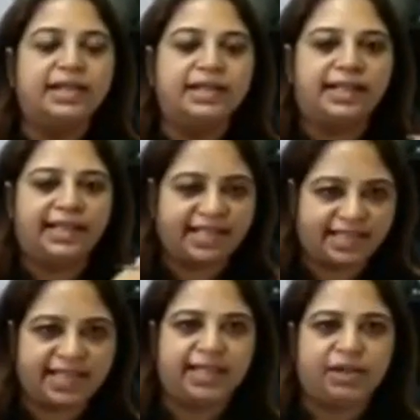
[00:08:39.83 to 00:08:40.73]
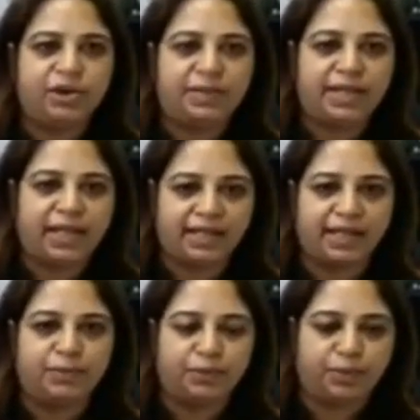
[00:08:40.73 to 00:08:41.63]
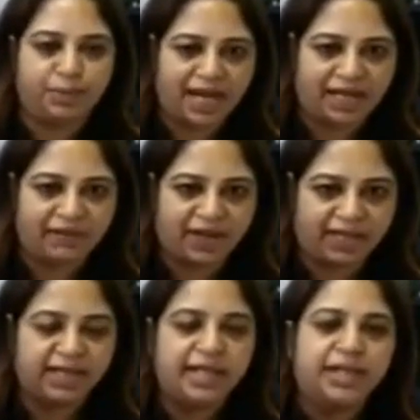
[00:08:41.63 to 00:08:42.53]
the testing cannot be done in a mobile van.